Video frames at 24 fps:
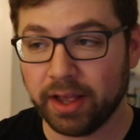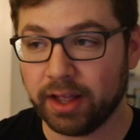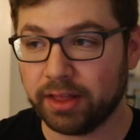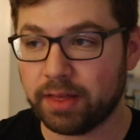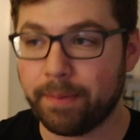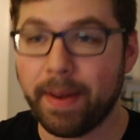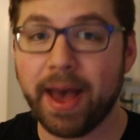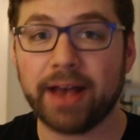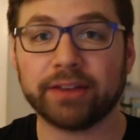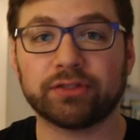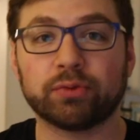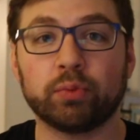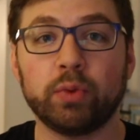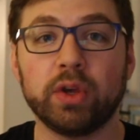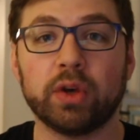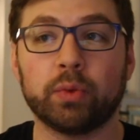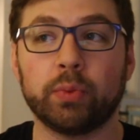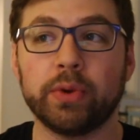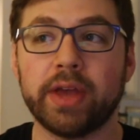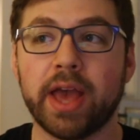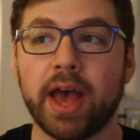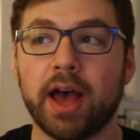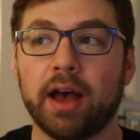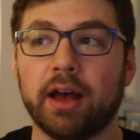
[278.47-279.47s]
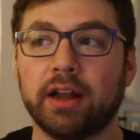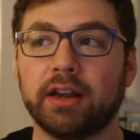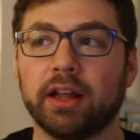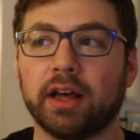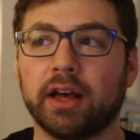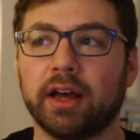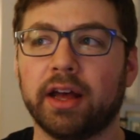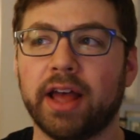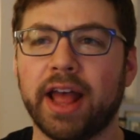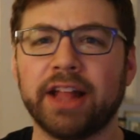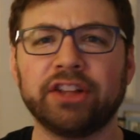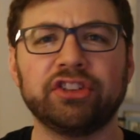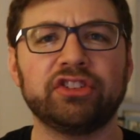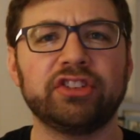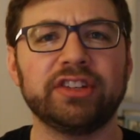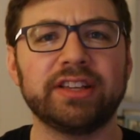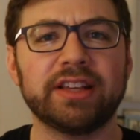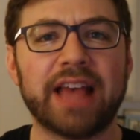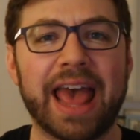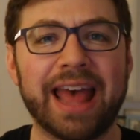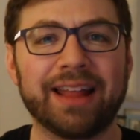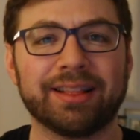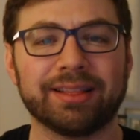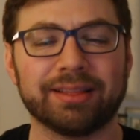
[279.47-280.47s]
In the past week, we had uh,
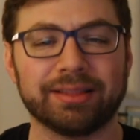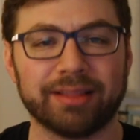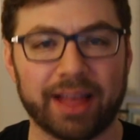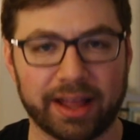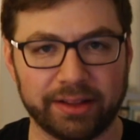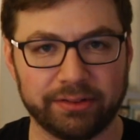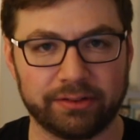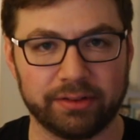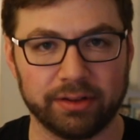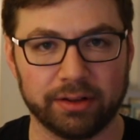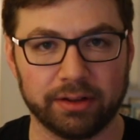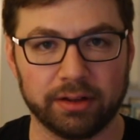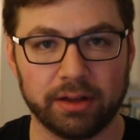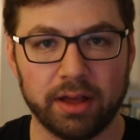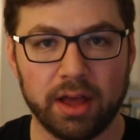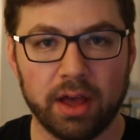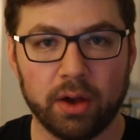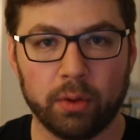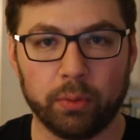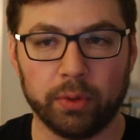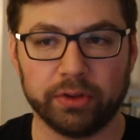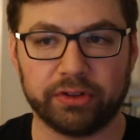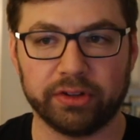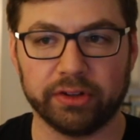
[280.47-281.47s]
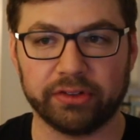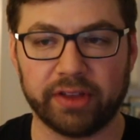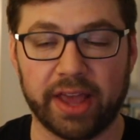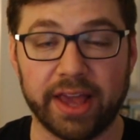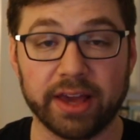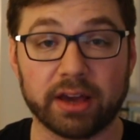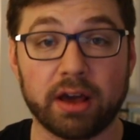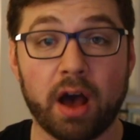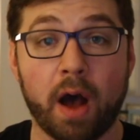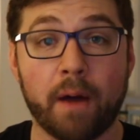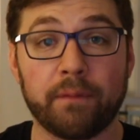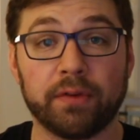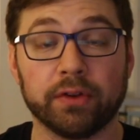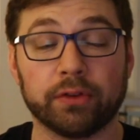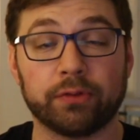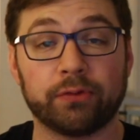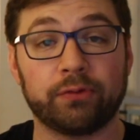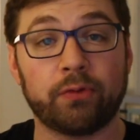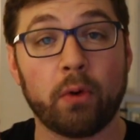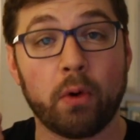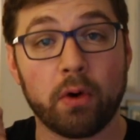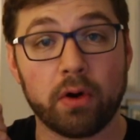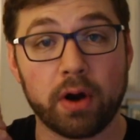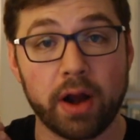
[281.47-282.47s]
NG Atlanta, which is a conference
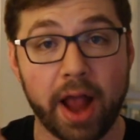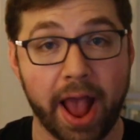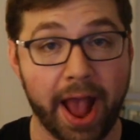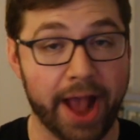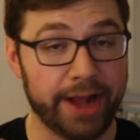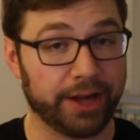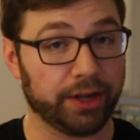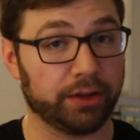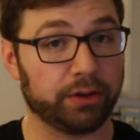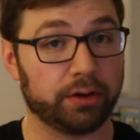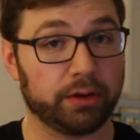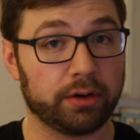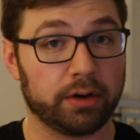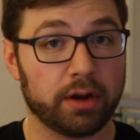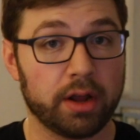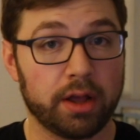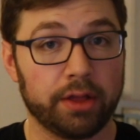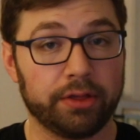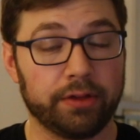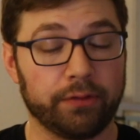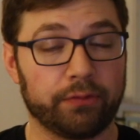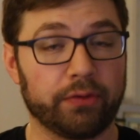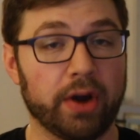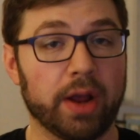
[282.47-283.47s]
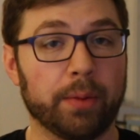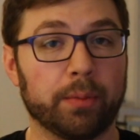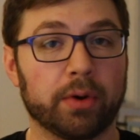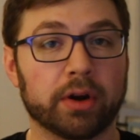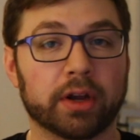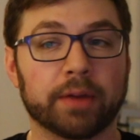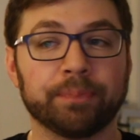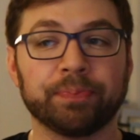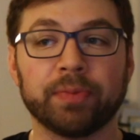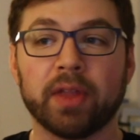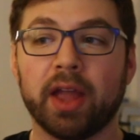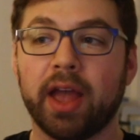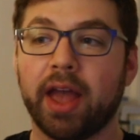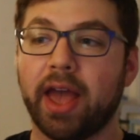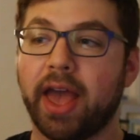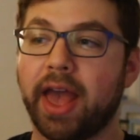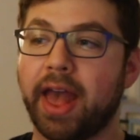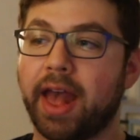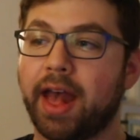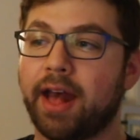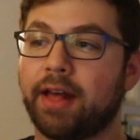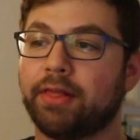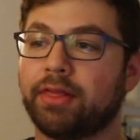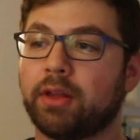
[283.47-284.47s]
for Angular, the framework,
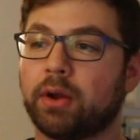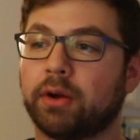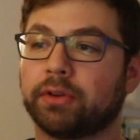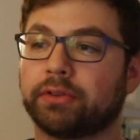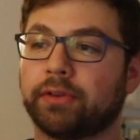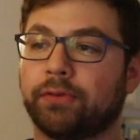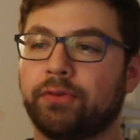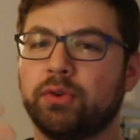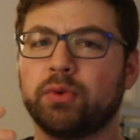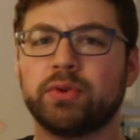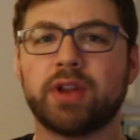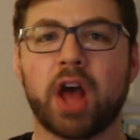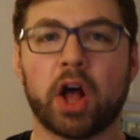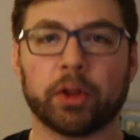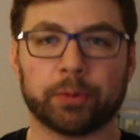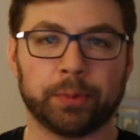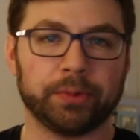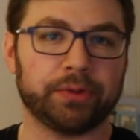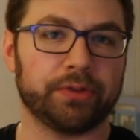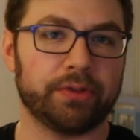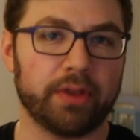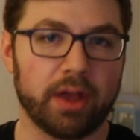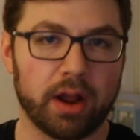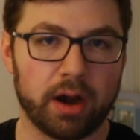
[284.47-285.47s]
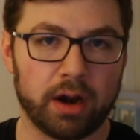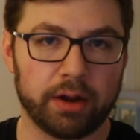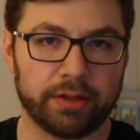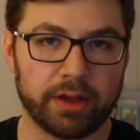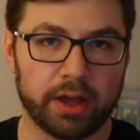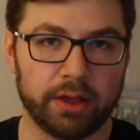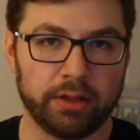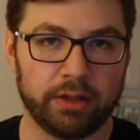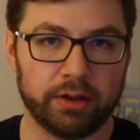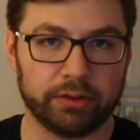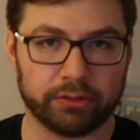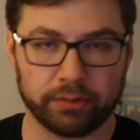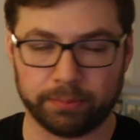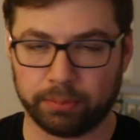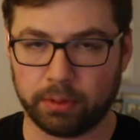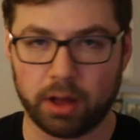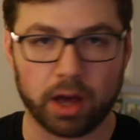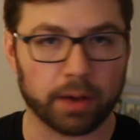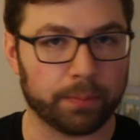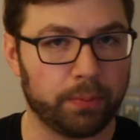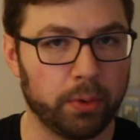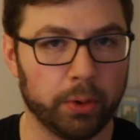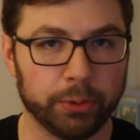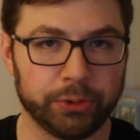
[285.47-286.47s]
and there's a few announcements there. That there's a
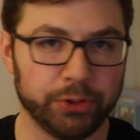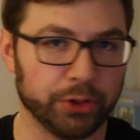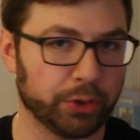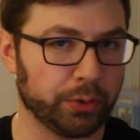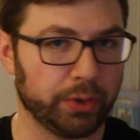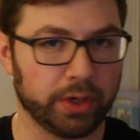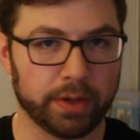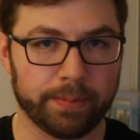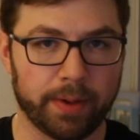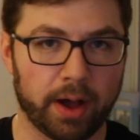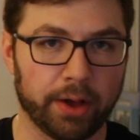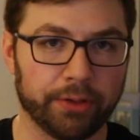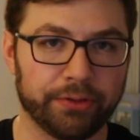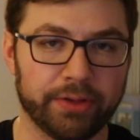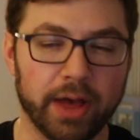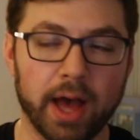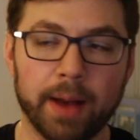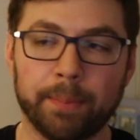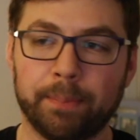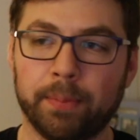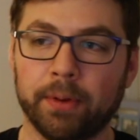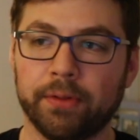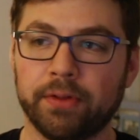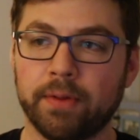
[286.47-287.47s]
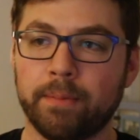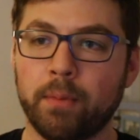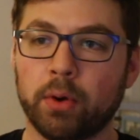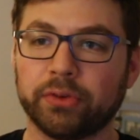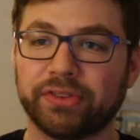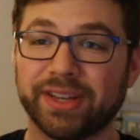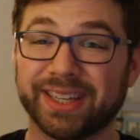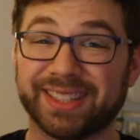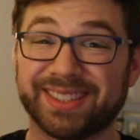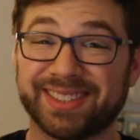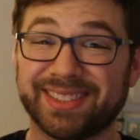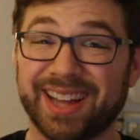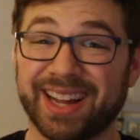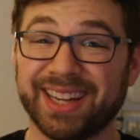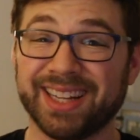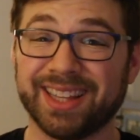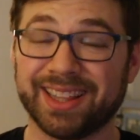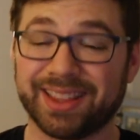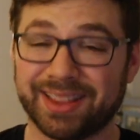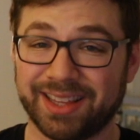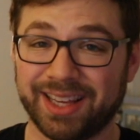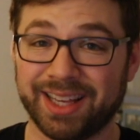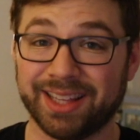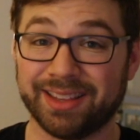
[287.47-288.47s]
blog post you can read about that. But the most
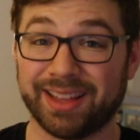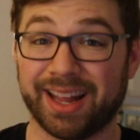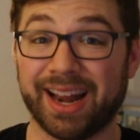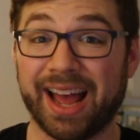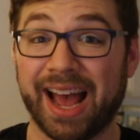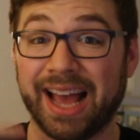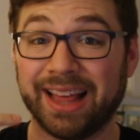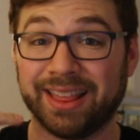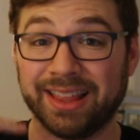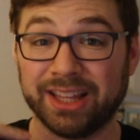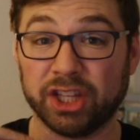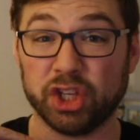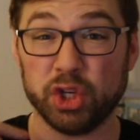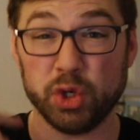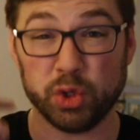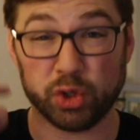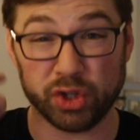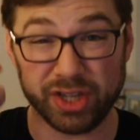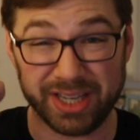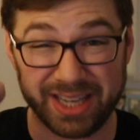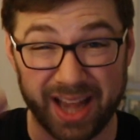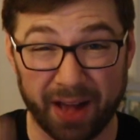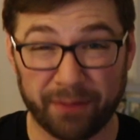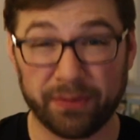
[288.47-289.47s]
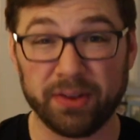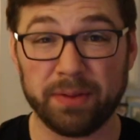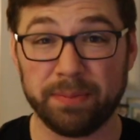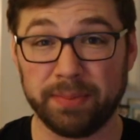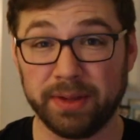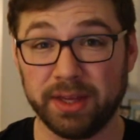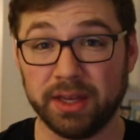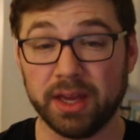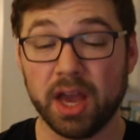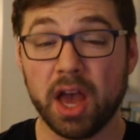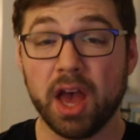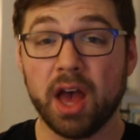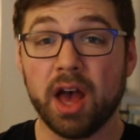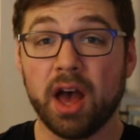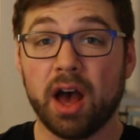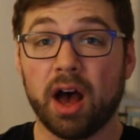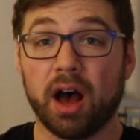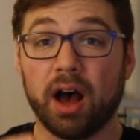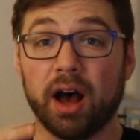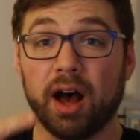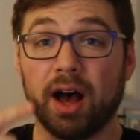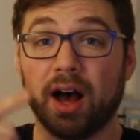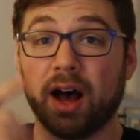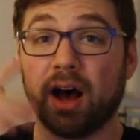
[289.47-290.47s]
exciting thing that I think you should definitely be
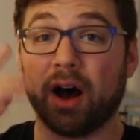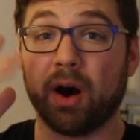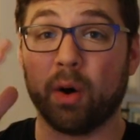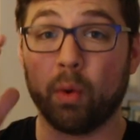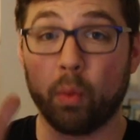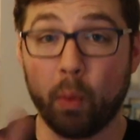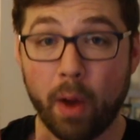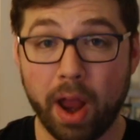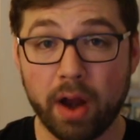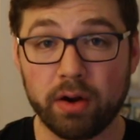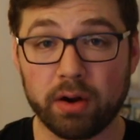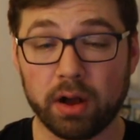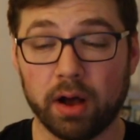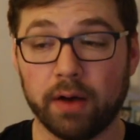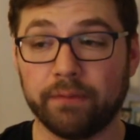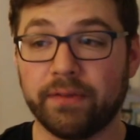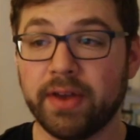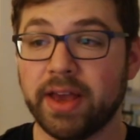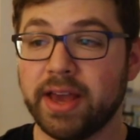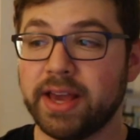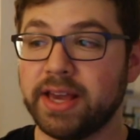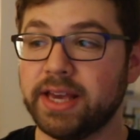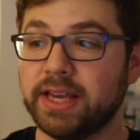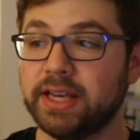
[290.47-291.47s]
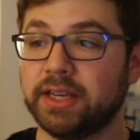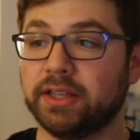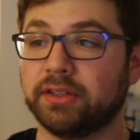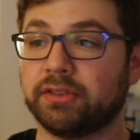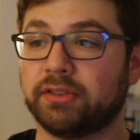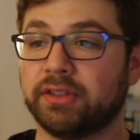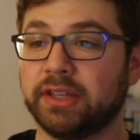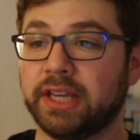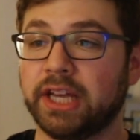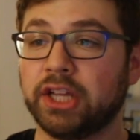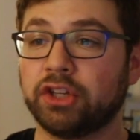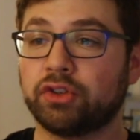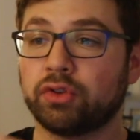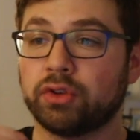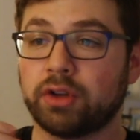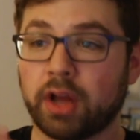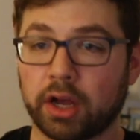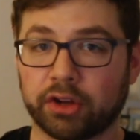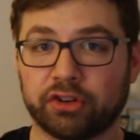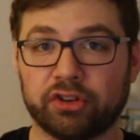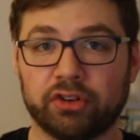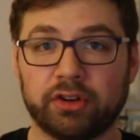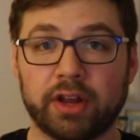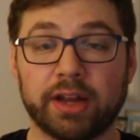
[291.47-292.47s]
uh, aware of is the
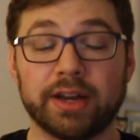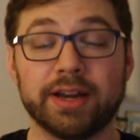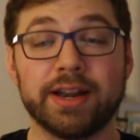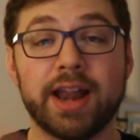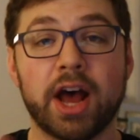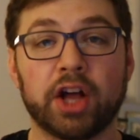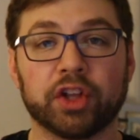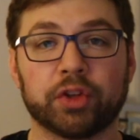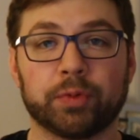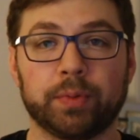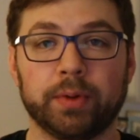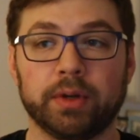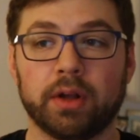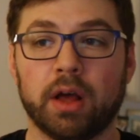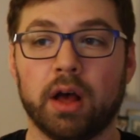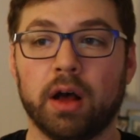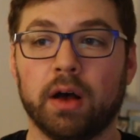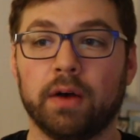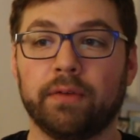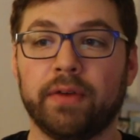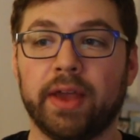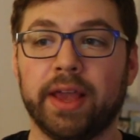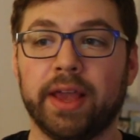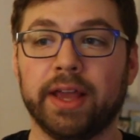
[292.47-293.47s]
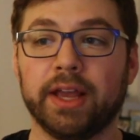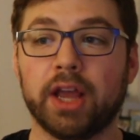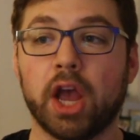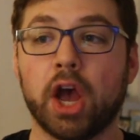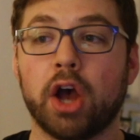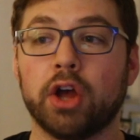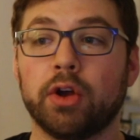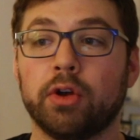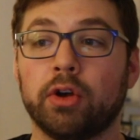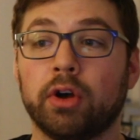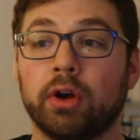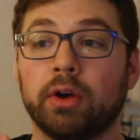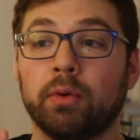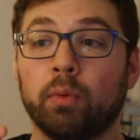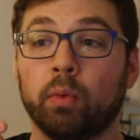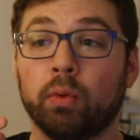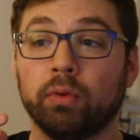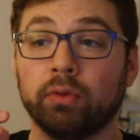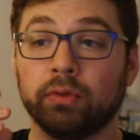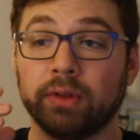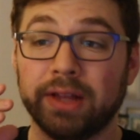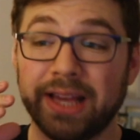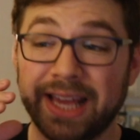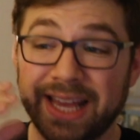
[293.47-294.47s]
introduction and announcement of a
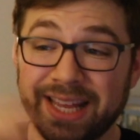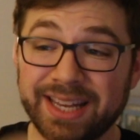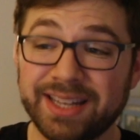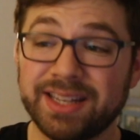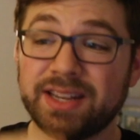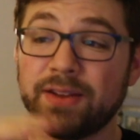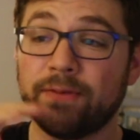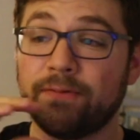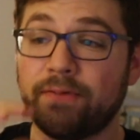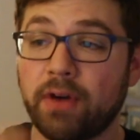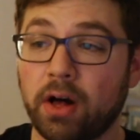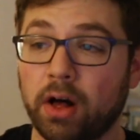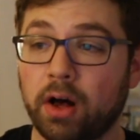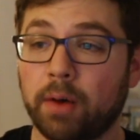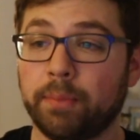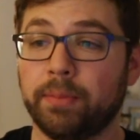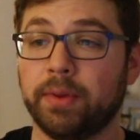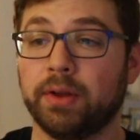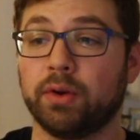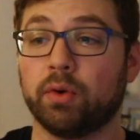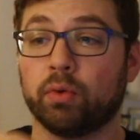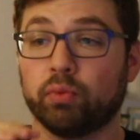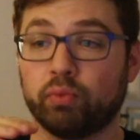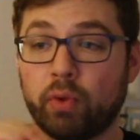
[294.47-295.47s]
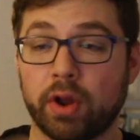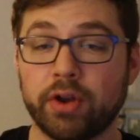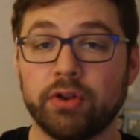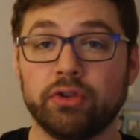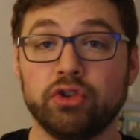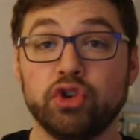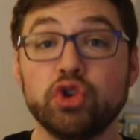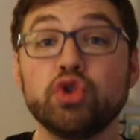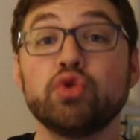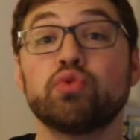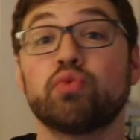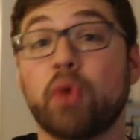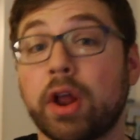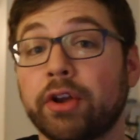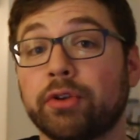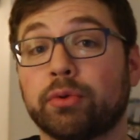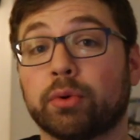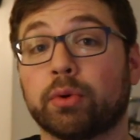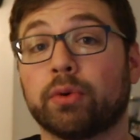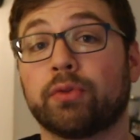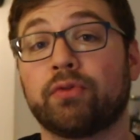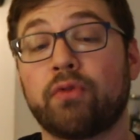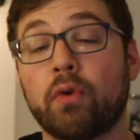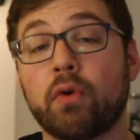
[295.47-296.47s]
in development ren new
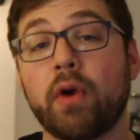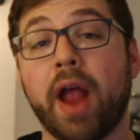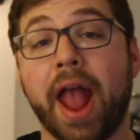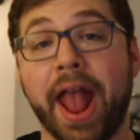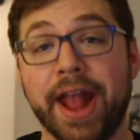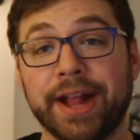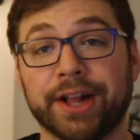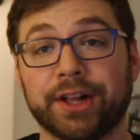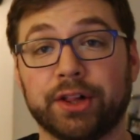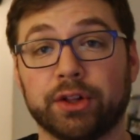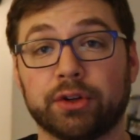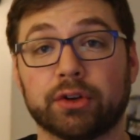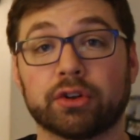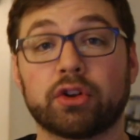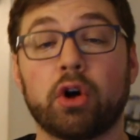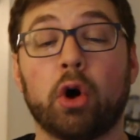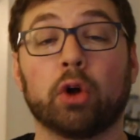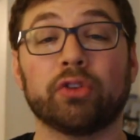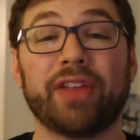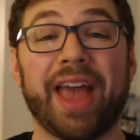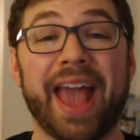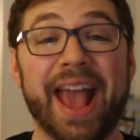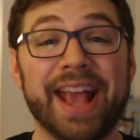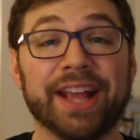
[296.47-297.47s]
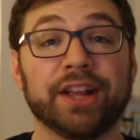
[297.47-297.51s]
renderer for Angular called